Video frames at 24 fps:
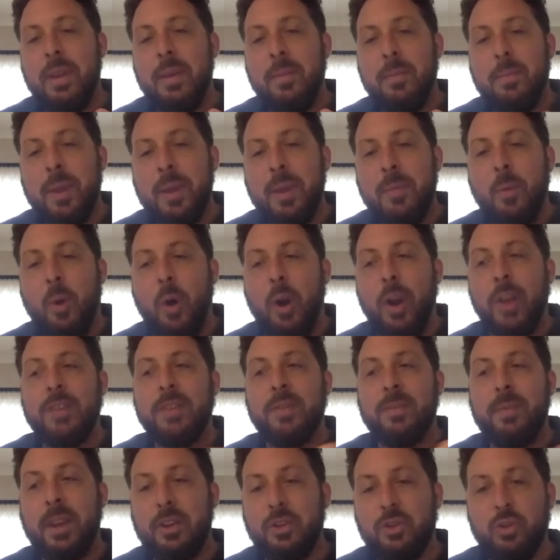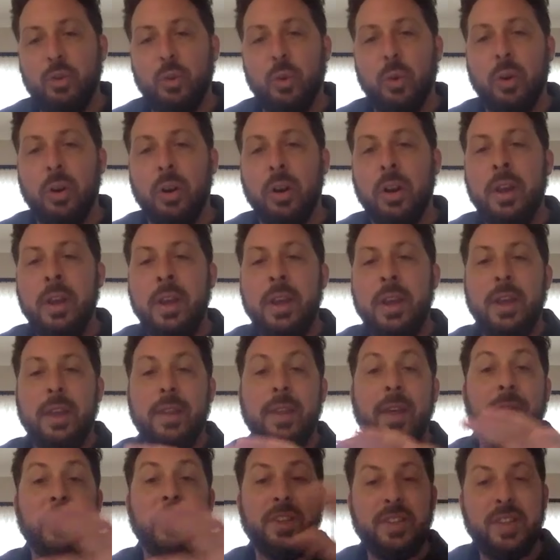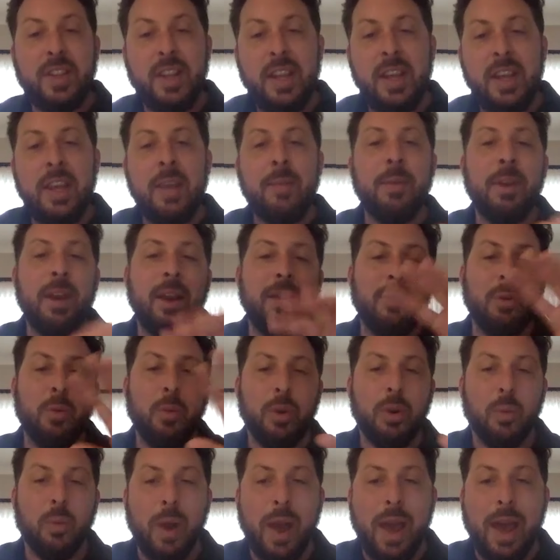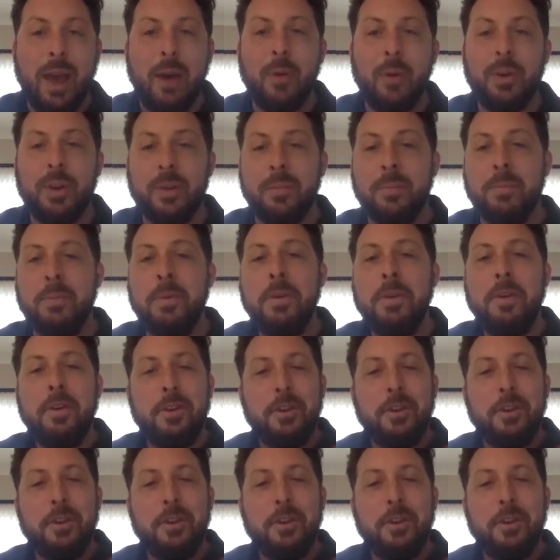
he, he wanted to make sure that the team and everyone around him